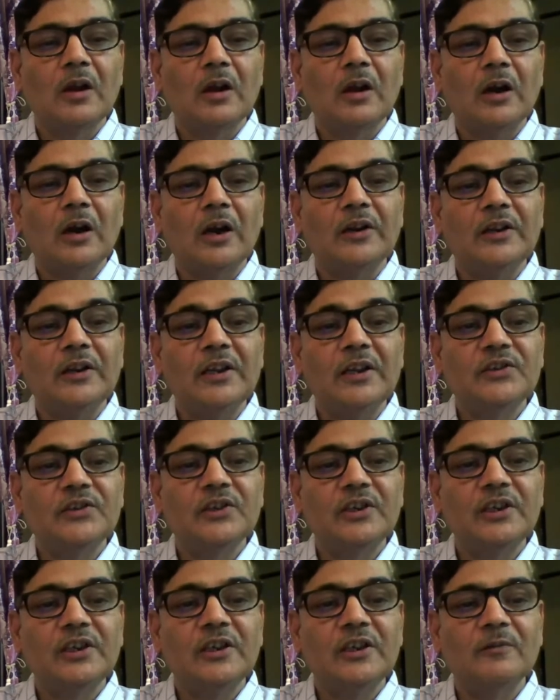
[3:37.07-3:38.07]
or
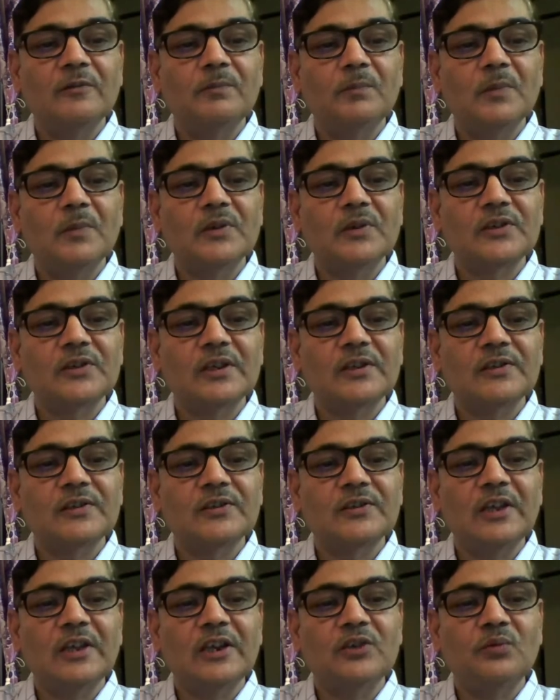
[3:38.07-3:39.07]
density of muscles
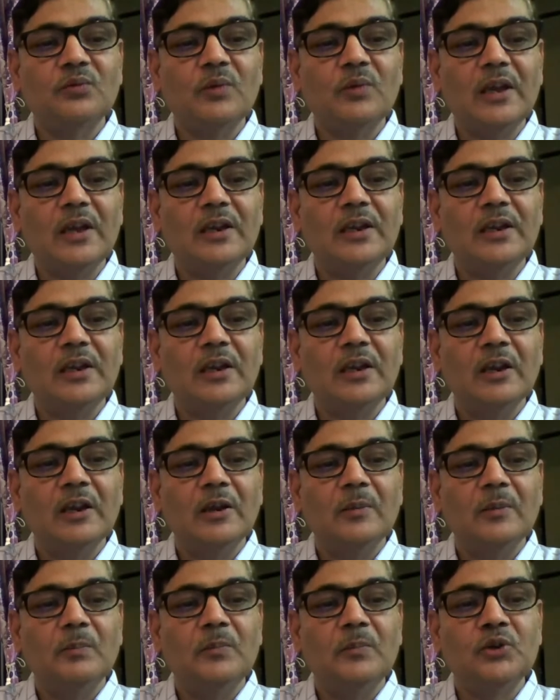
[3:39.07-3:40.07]
that vary
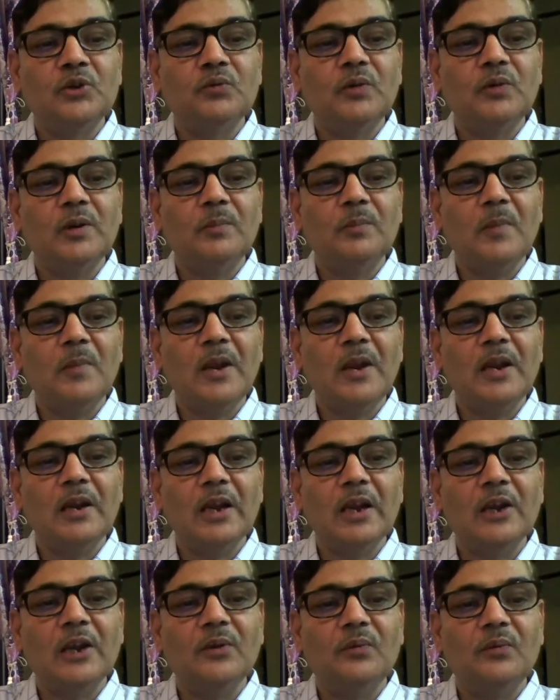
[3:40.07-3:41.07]
between male
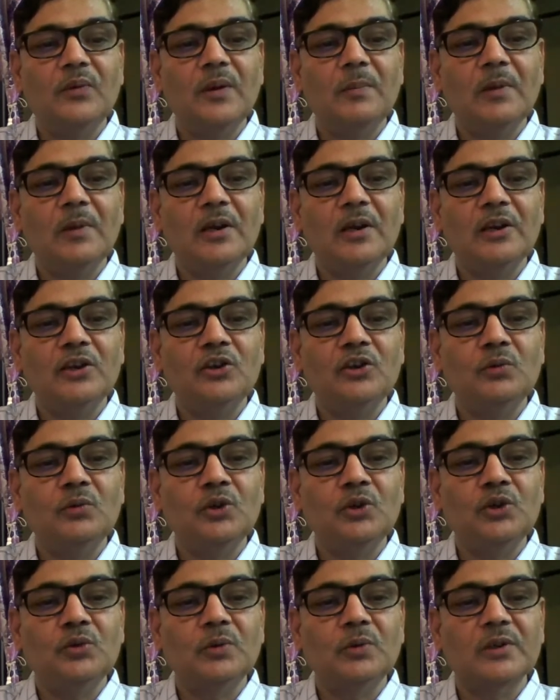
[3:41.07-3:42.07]
and female
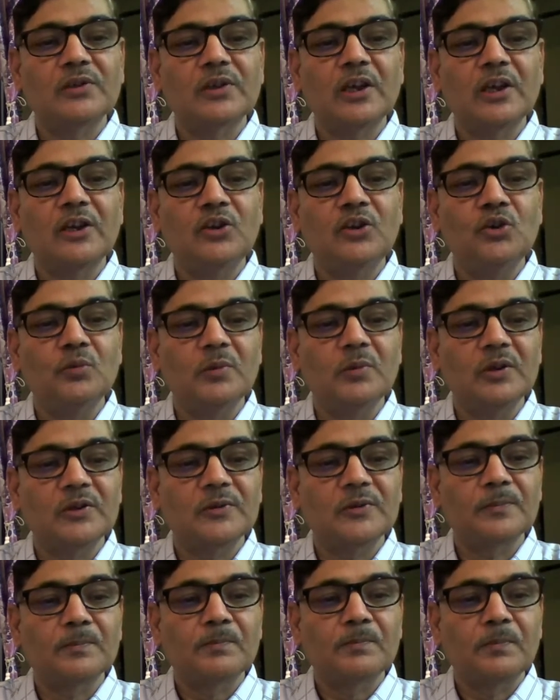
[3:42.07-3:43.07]
individuals or humans.
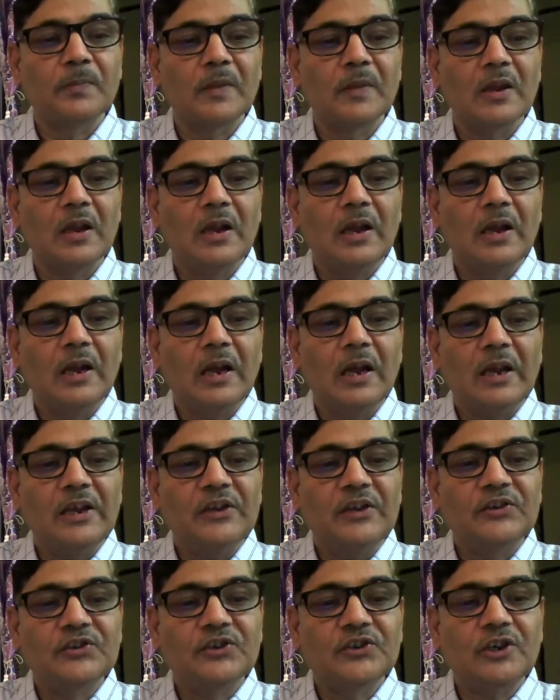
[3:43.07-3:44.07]

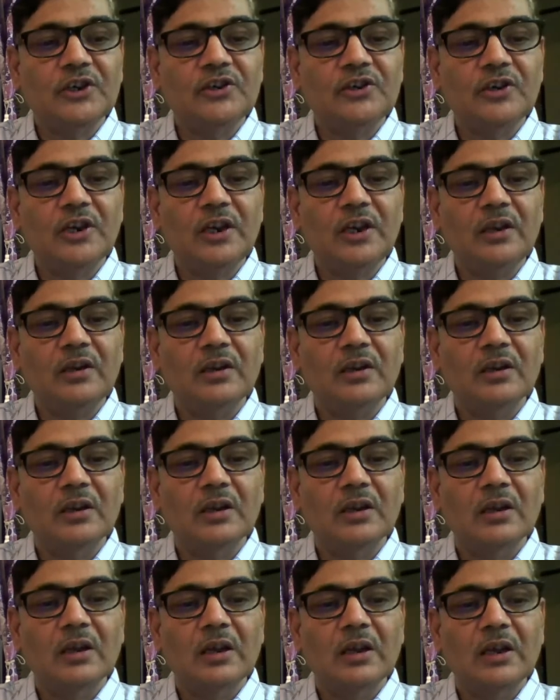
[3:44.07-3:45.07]
Stuttering
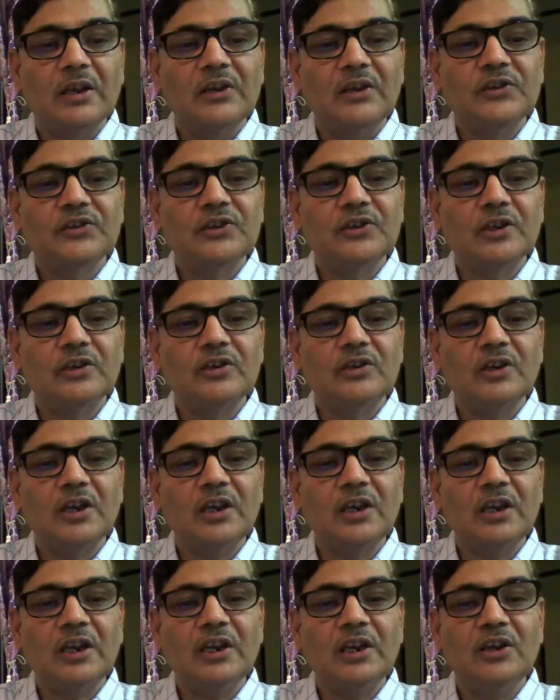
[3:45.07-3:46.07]

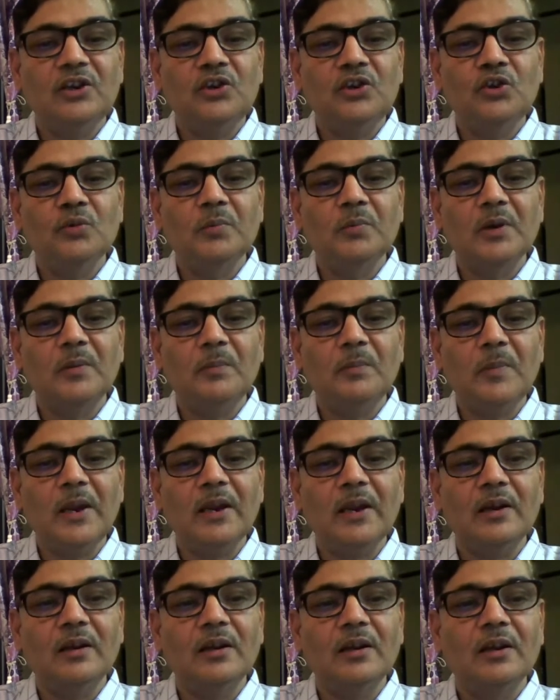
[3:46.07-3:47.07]
in human male.
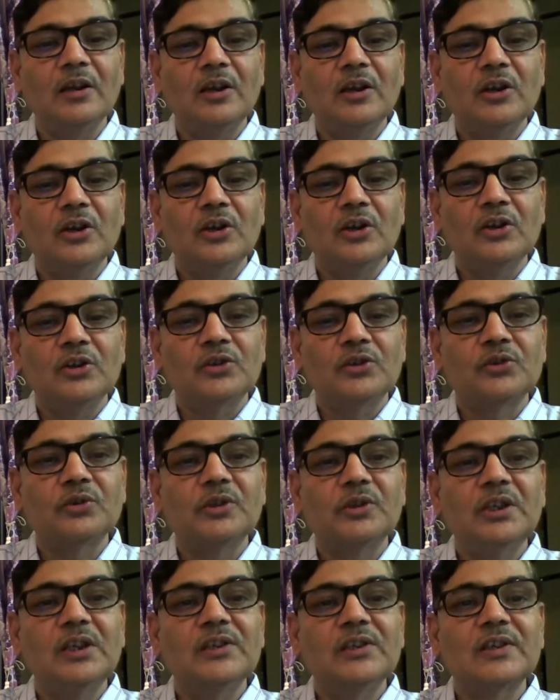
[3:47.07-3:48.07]
So
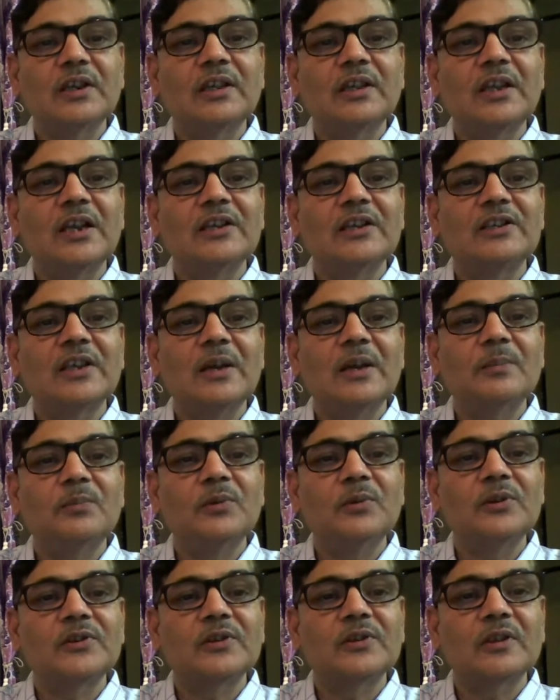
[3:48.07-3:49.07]
these are the
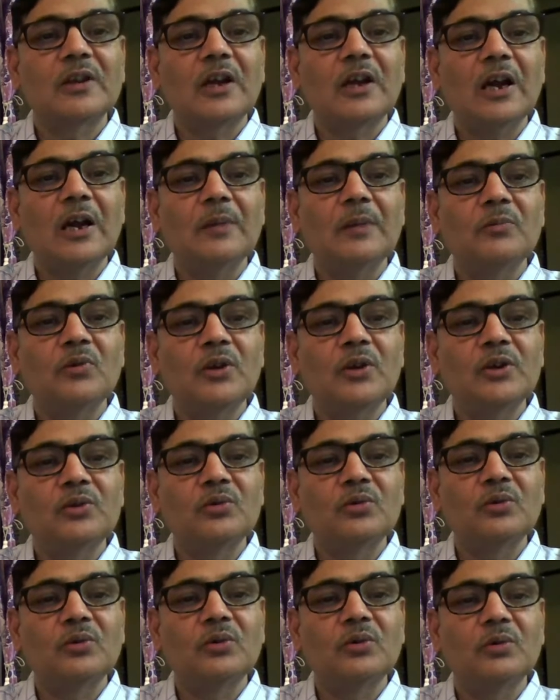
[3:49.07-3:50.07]
examples. I'm going
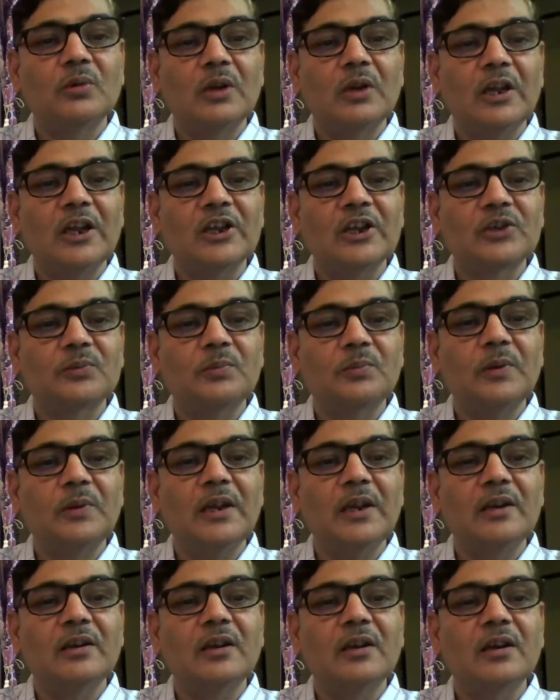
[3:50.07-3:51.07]
to
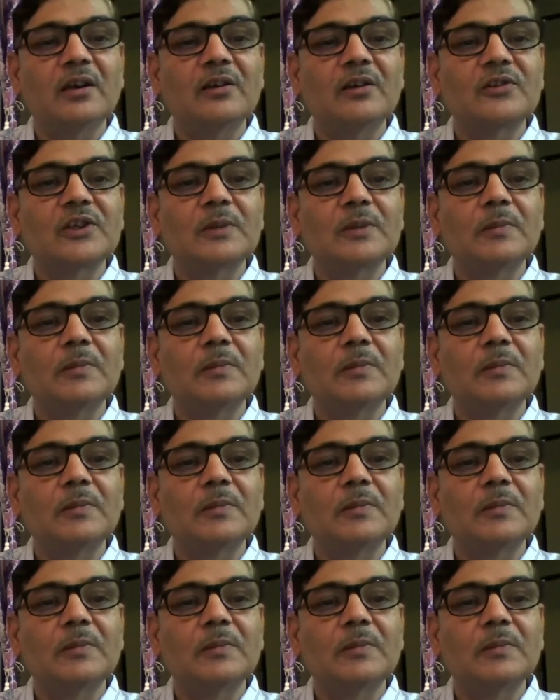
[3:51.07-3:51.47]
explain some